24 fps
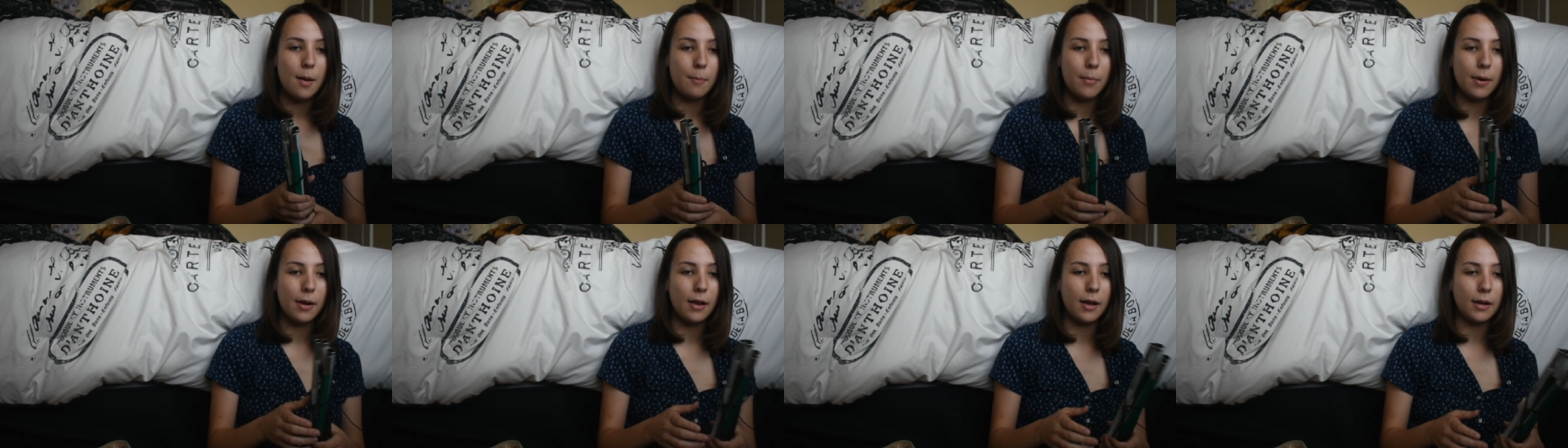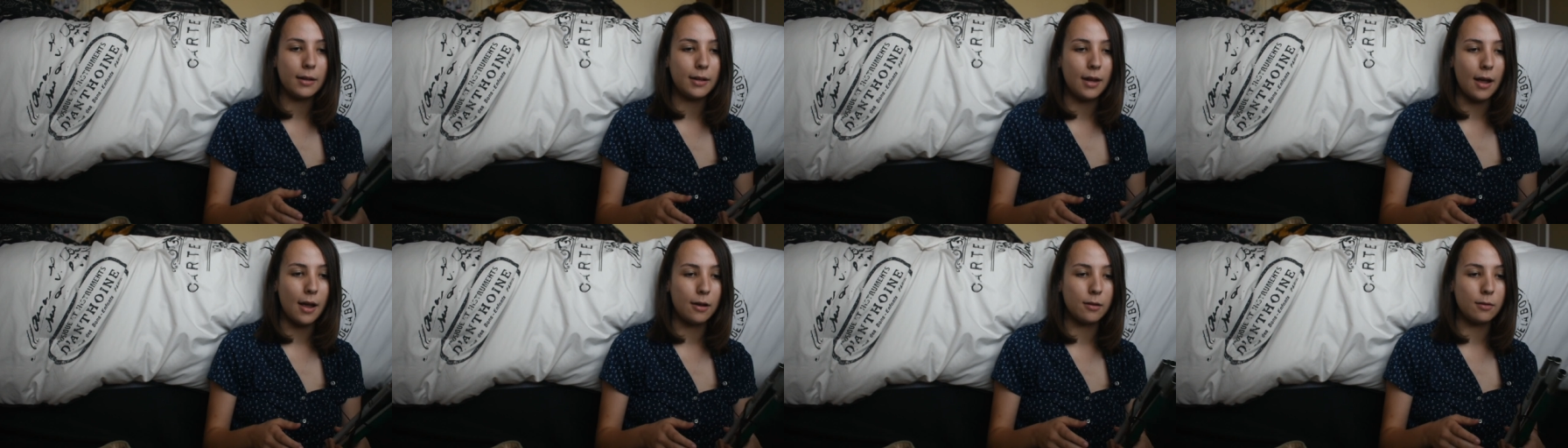But
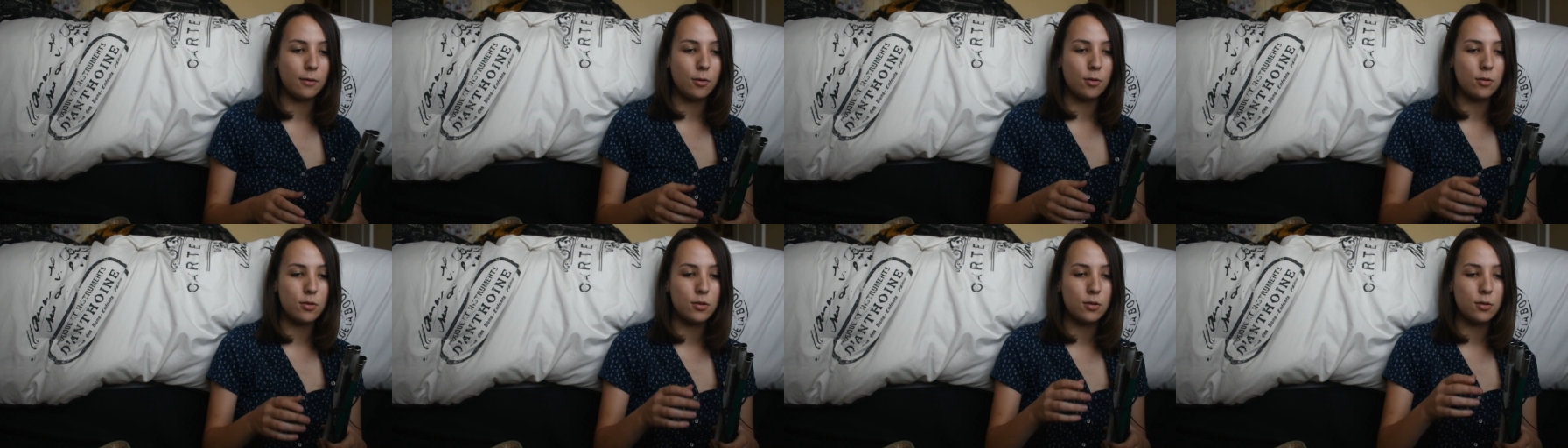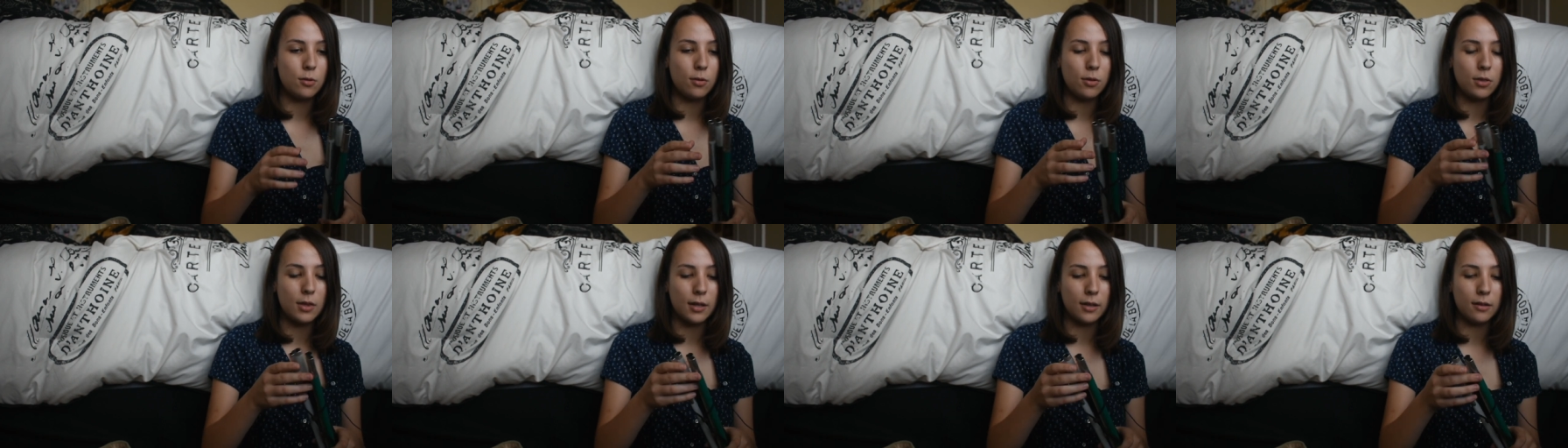again, there's
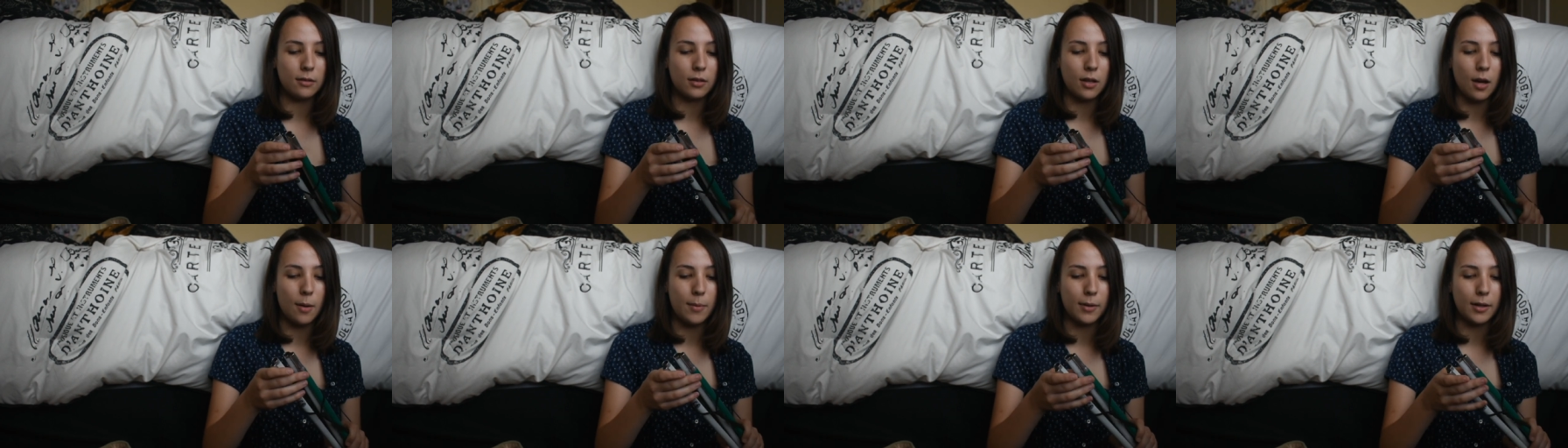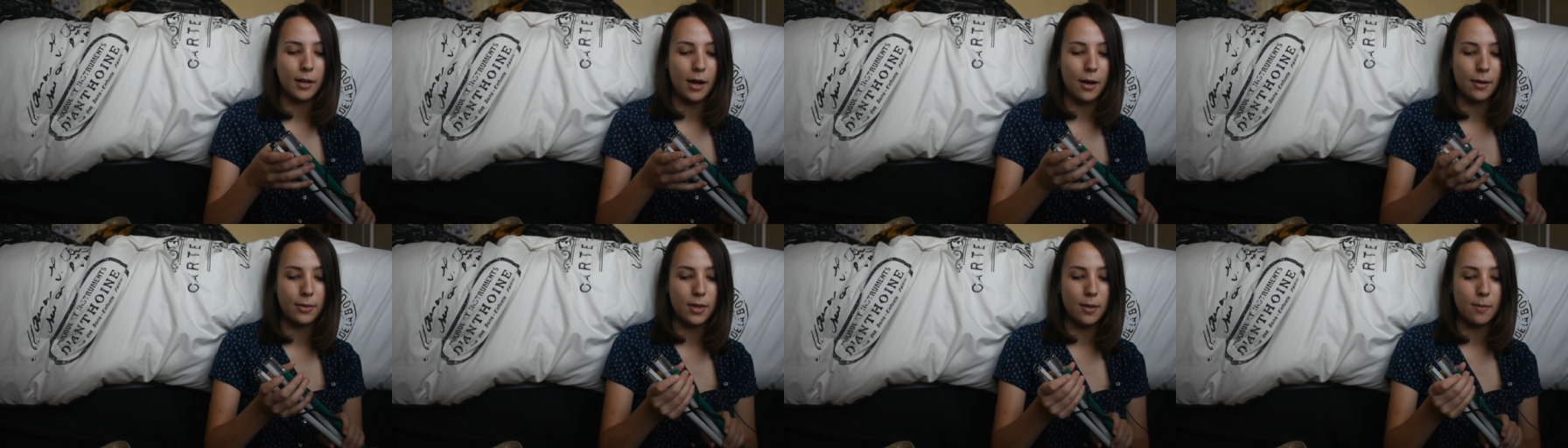new things
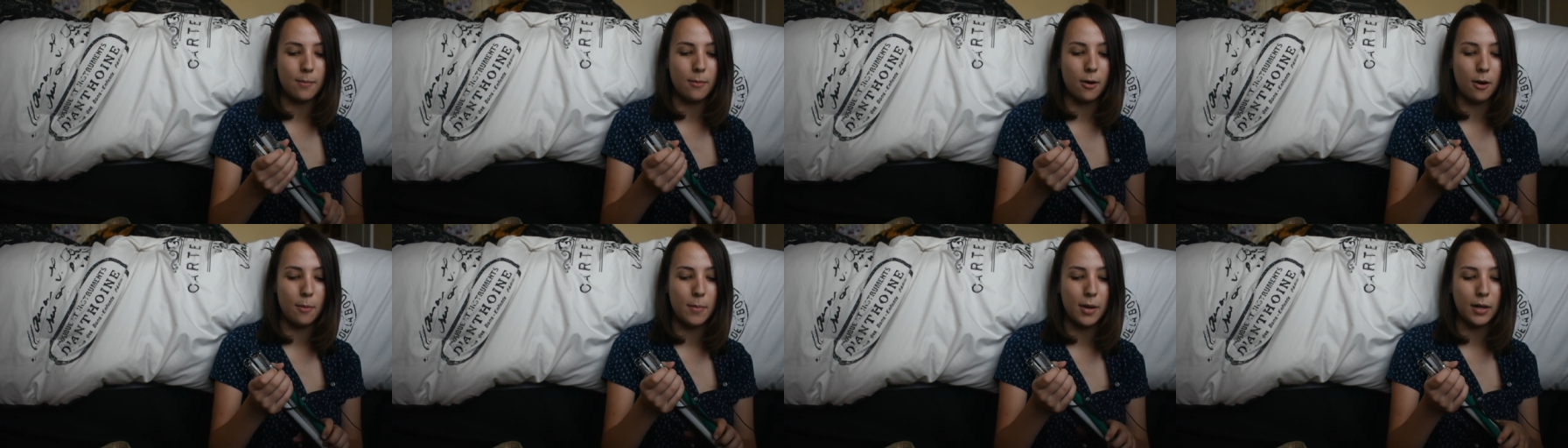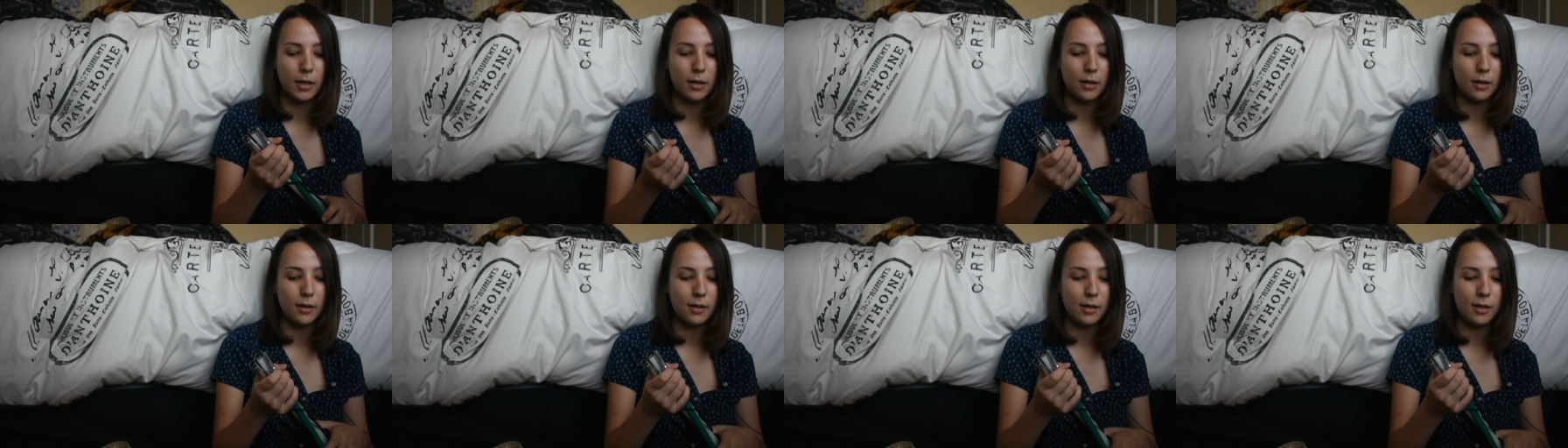coming out that are
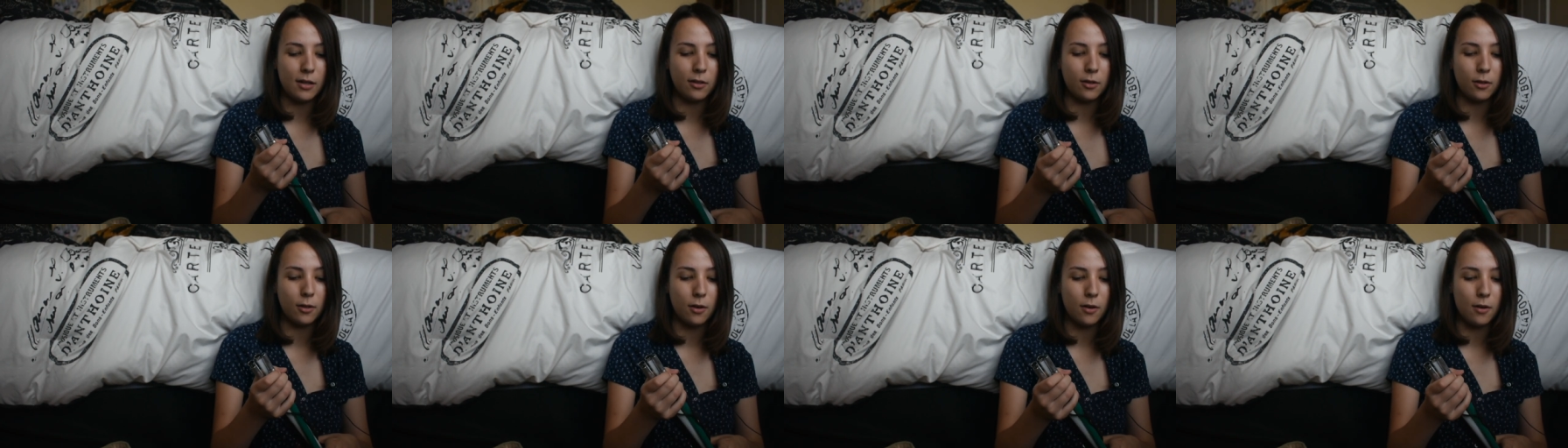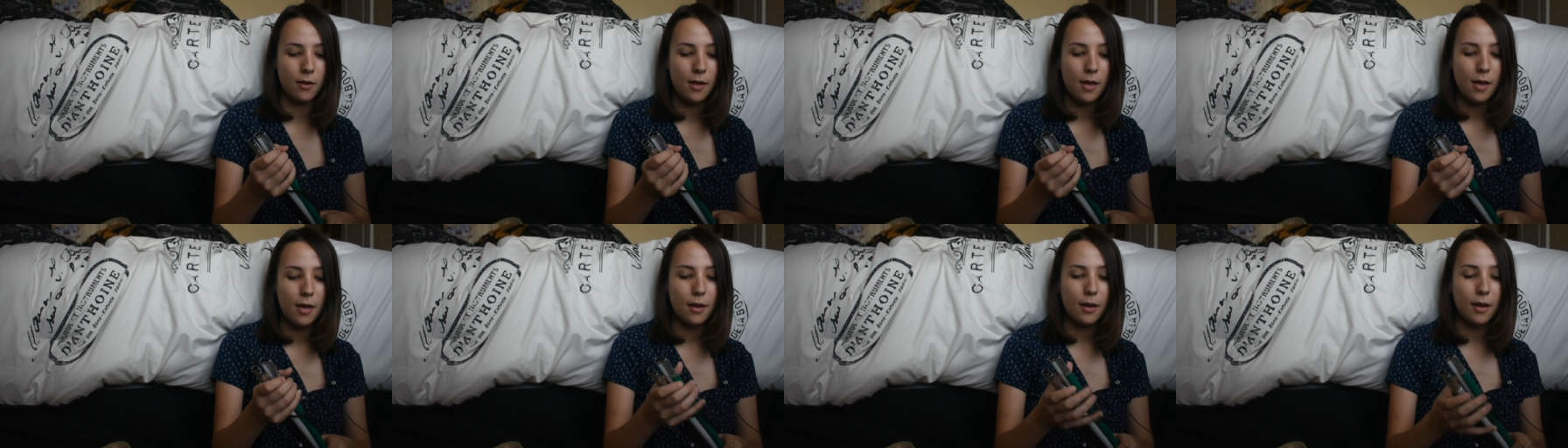making it
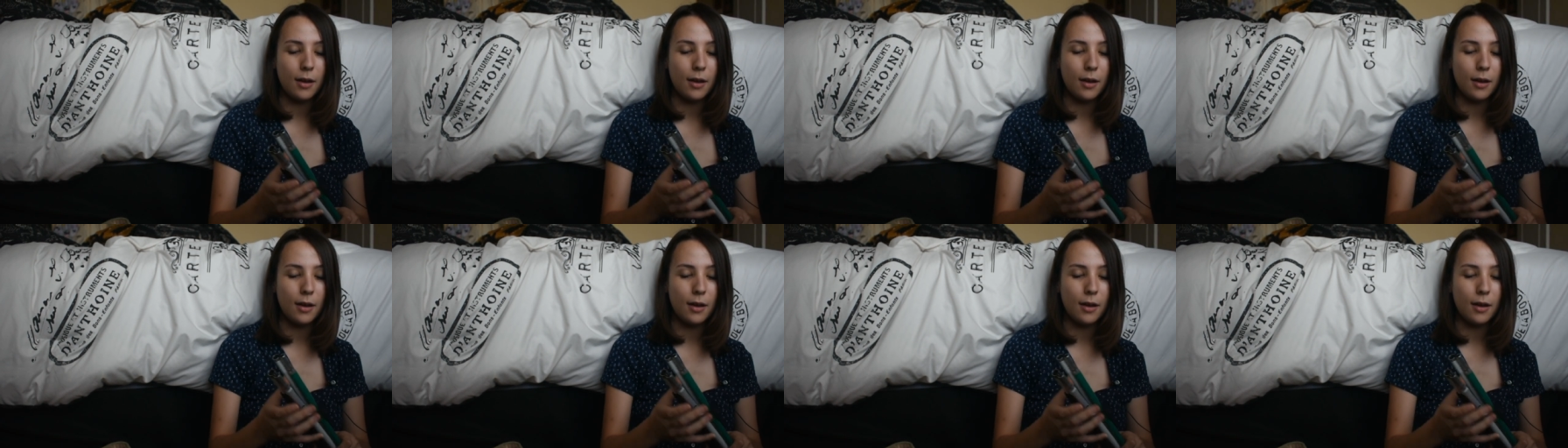easier,